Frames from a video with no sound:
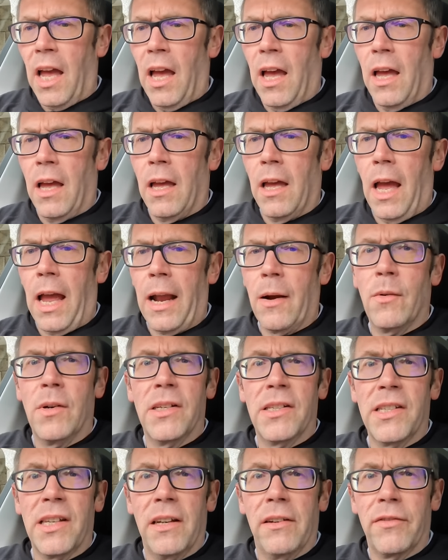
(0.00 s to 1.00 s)

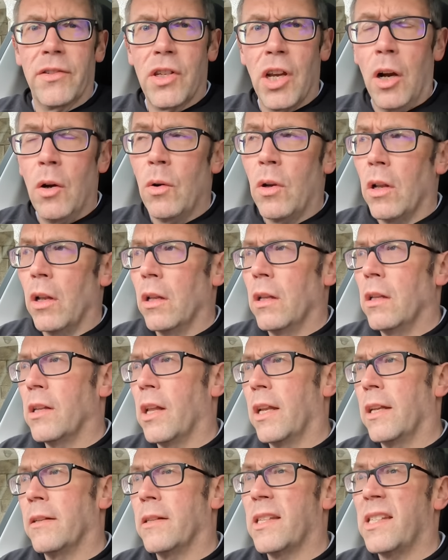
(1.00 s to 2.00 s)
hours of total,
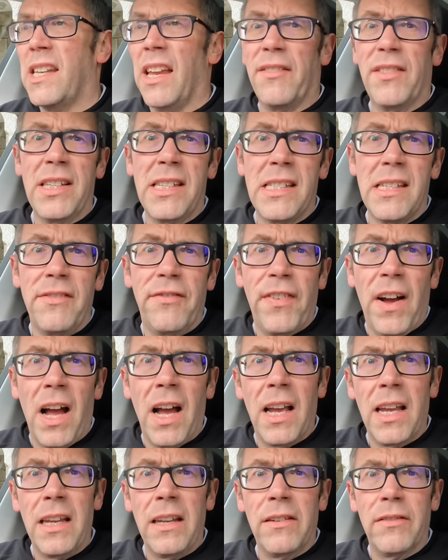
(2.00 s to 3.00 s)
and
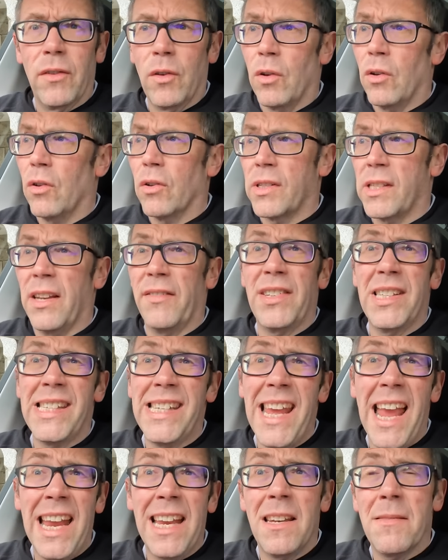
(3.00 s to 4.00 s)
75 or
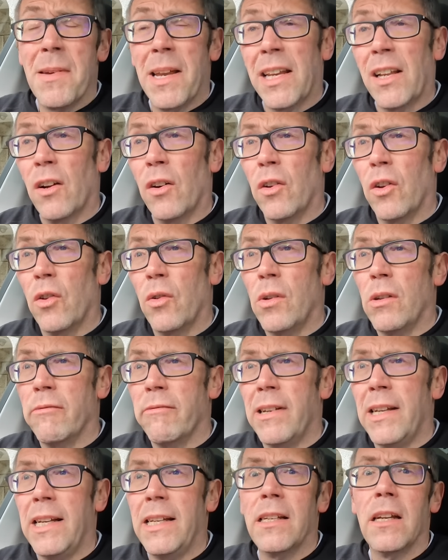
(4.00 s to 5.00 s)
78, depending on who you
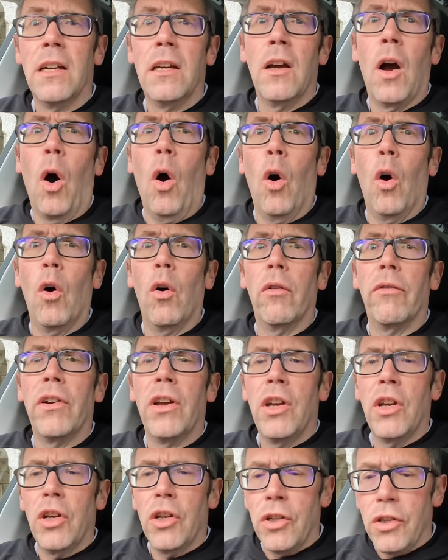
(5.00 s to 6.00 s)
read, of
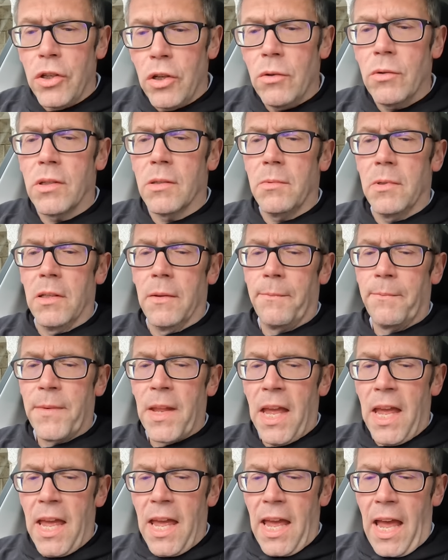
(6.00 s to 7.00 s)
usable.
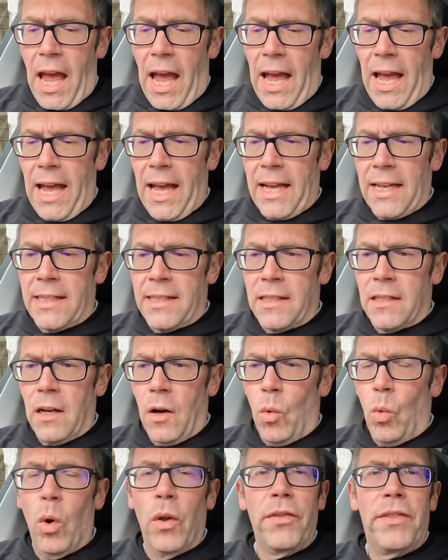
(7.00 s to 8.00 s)
And
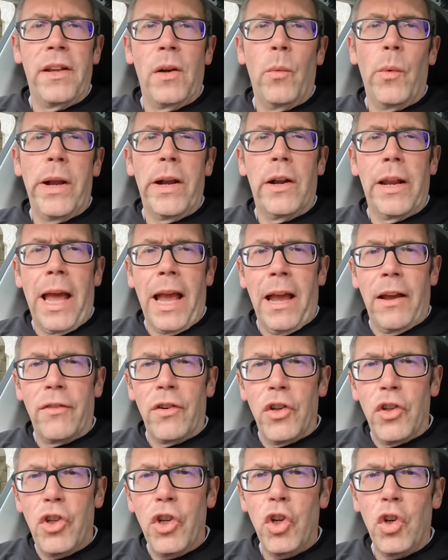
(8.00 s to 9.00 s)
one thing we're going to have
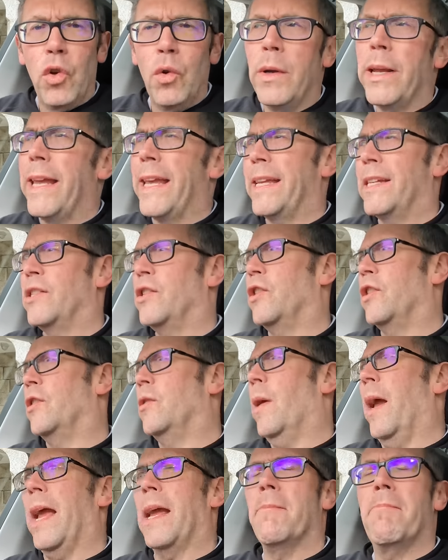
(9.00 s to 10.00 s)
to do is
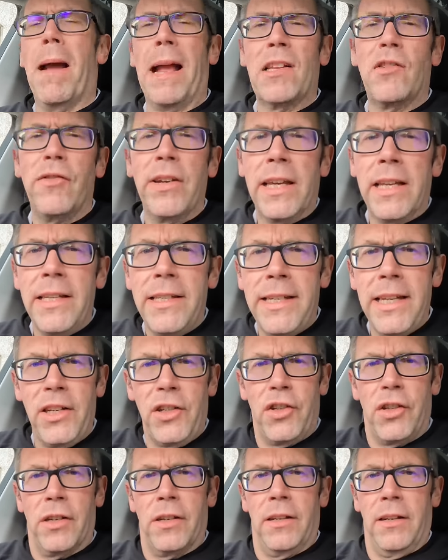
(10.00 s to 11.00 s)
do a battery
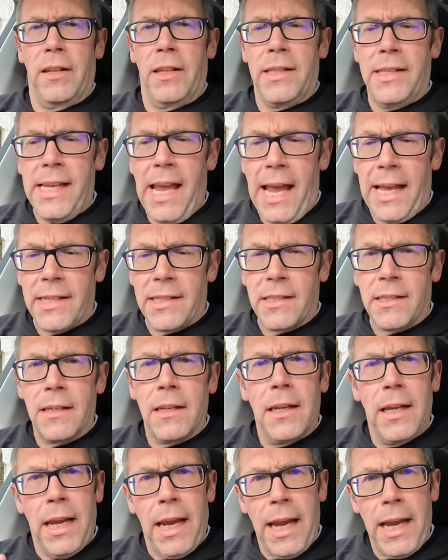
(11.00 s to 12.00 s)
condition test
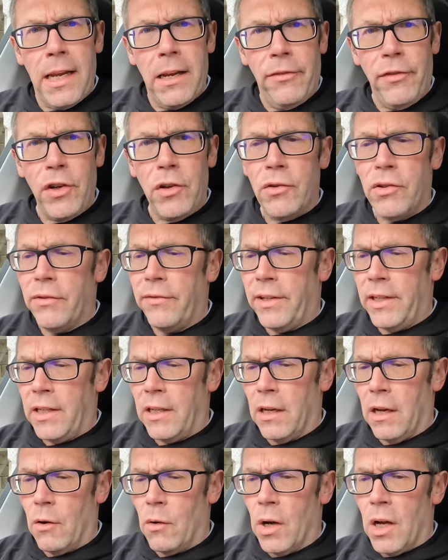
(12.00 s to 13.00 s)
in a future
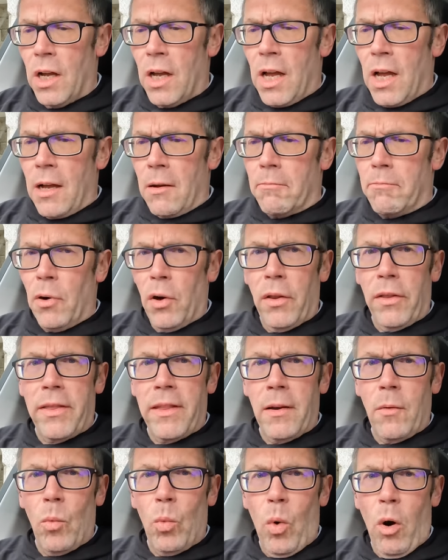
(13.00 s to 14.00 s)
video. But
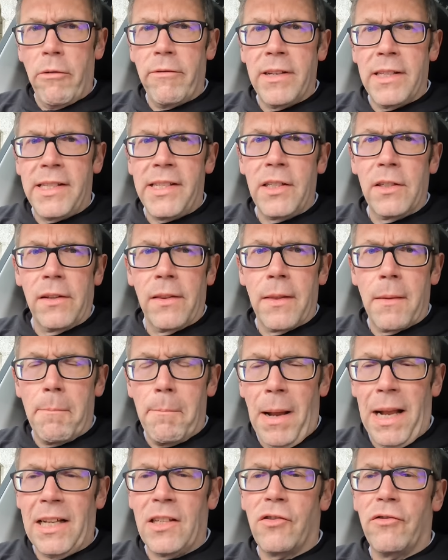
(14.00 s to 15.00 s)
the warranty on the
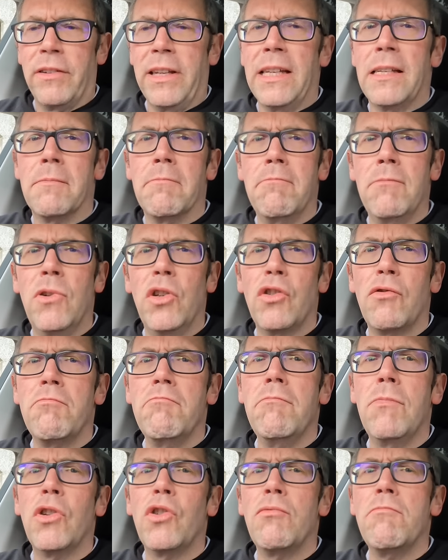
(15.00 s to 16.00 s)
battery is much,
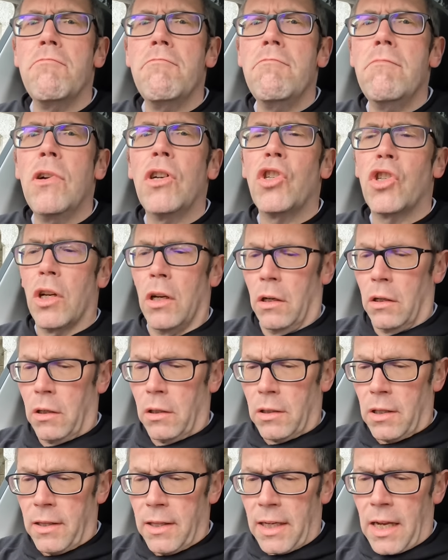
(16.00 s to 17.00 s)
much, much
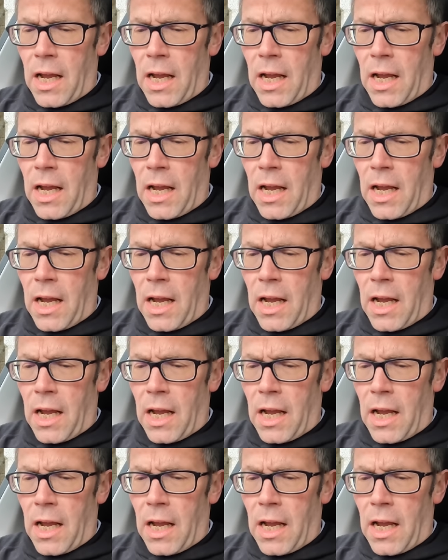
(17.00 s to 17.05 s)
longer than the